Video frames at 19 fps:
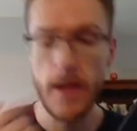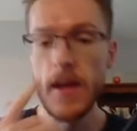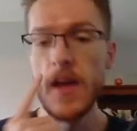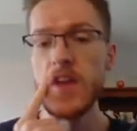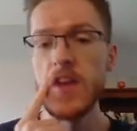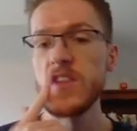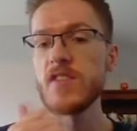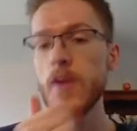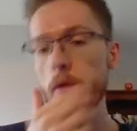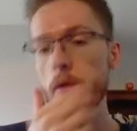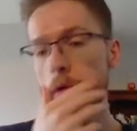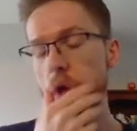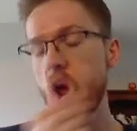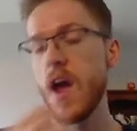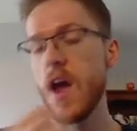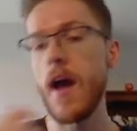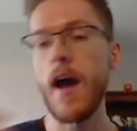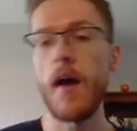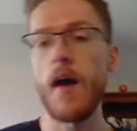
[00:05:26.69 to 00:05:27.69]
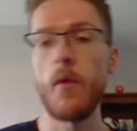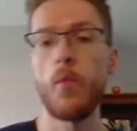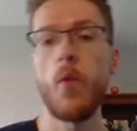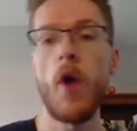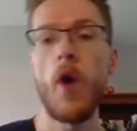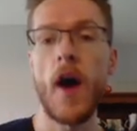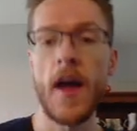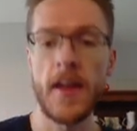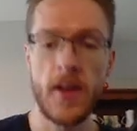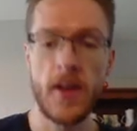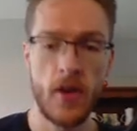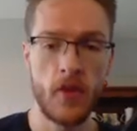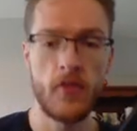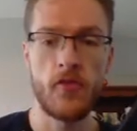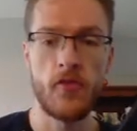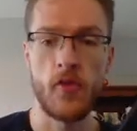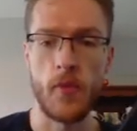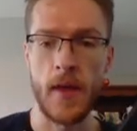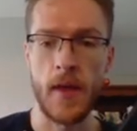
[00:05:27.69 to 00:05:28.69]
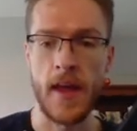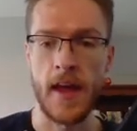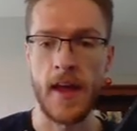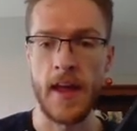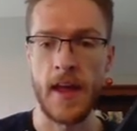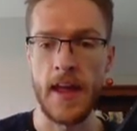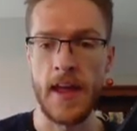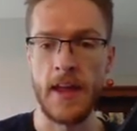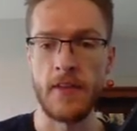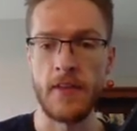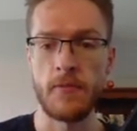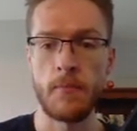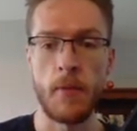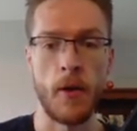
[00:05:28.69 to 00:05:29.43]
So, what I could do here is put